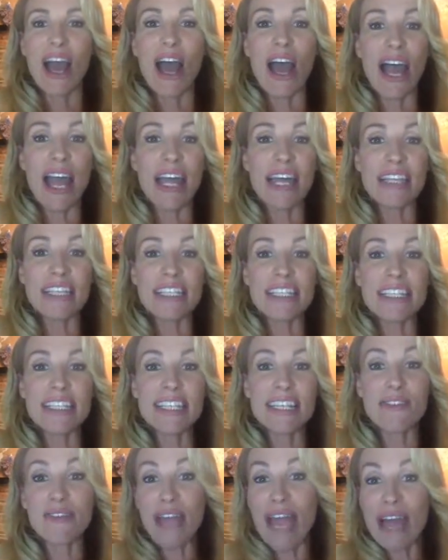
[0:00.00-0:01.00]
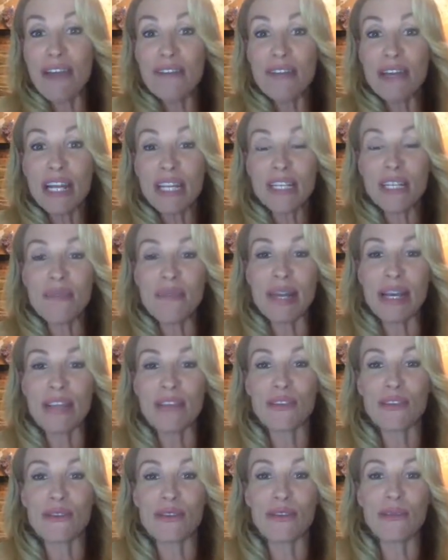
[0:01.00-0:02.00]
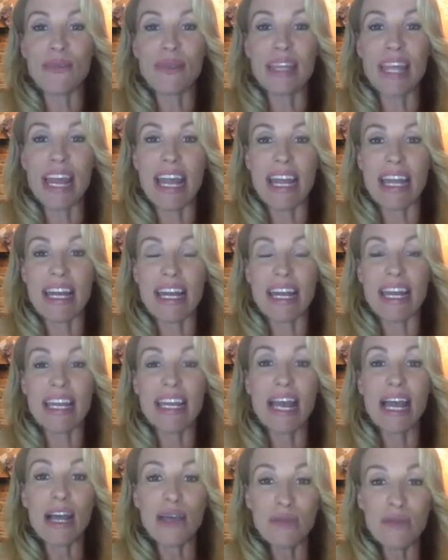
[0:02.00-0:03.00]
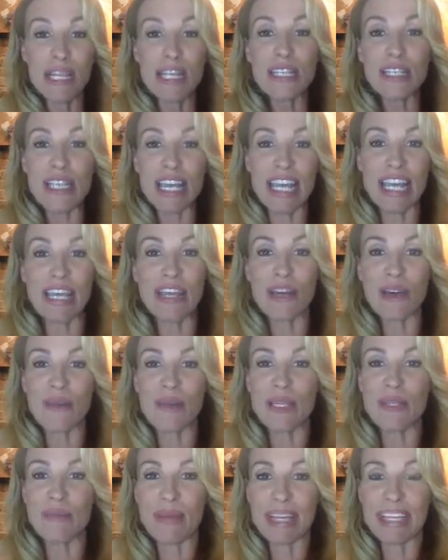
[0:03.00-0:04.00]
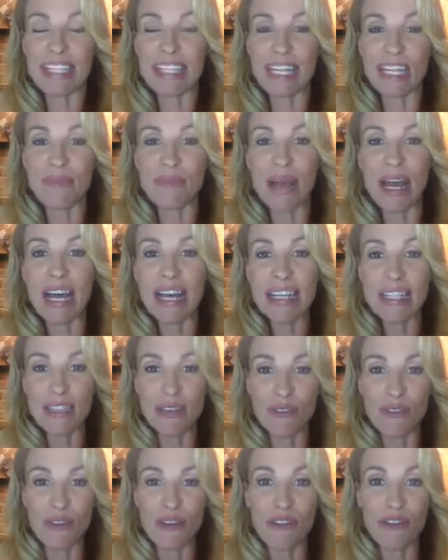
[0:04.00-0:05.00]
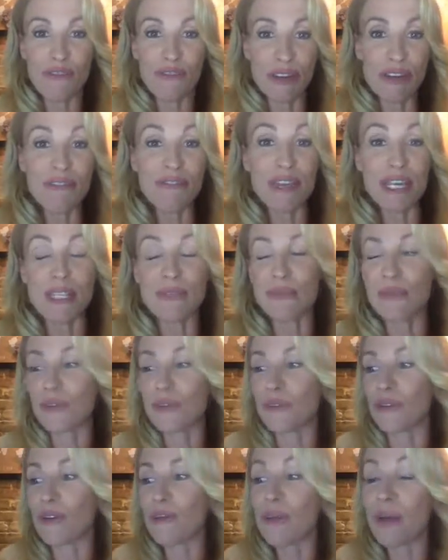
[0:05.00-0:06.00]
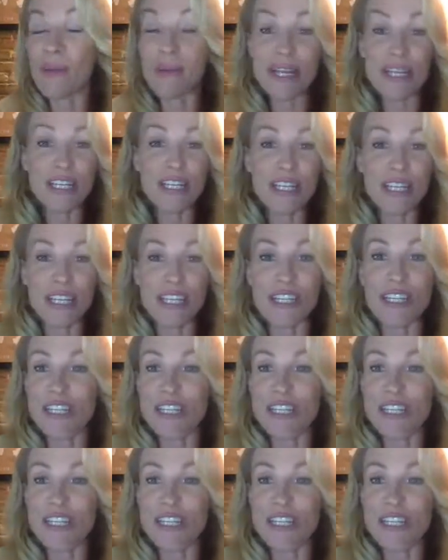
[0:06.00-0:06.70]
if you haven't actually been in the group, then come into e-commerce Backstage Pass. I've got a free Facebook group. I'm actually going to